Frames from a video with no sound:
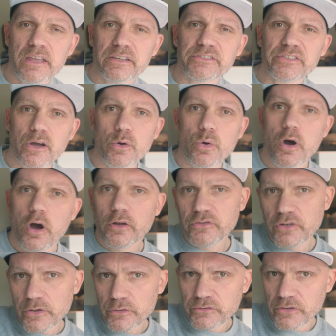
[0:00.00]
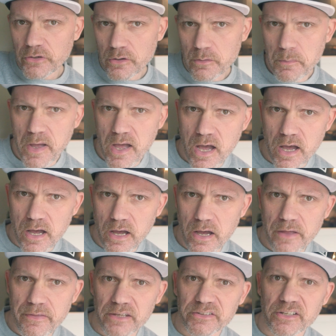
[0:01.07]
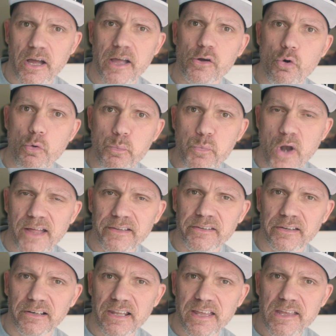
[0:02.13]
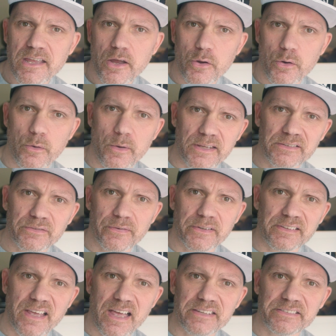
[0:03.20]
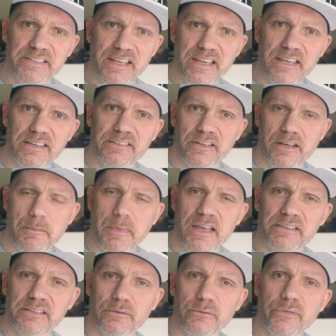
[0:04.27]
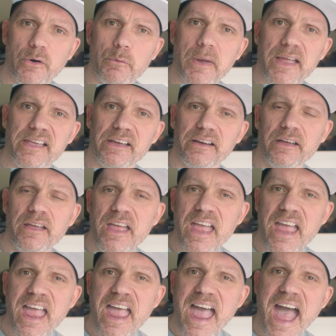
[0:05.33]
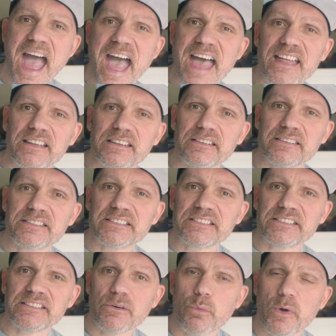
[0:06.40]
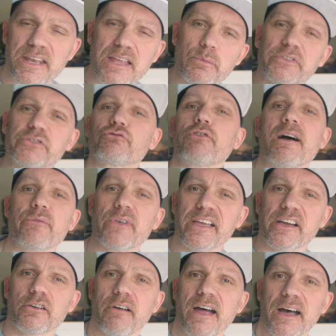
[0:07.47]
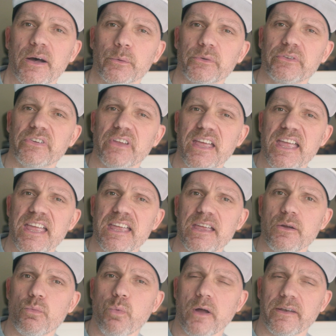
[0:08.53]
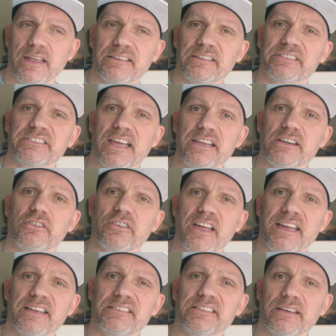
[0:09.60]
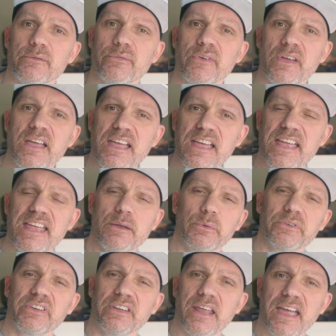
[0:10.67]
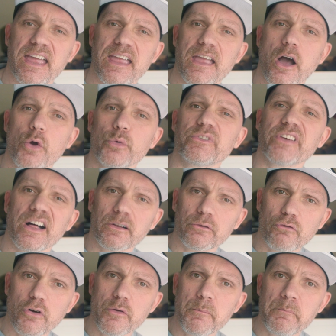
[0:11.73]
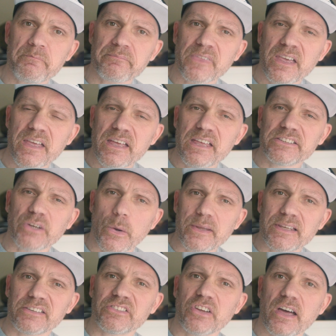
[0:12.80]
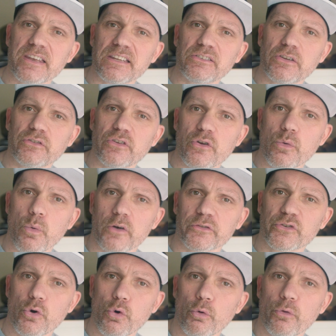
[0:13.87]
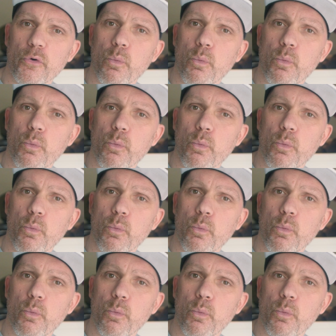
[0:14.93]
So on YouTube there's a guy called Brandon Lee who is fantastic. He's an amazing filmmaker, and when he was traveling around he wanted to stay creative. He was in a hotel room, so he decided to do what's called the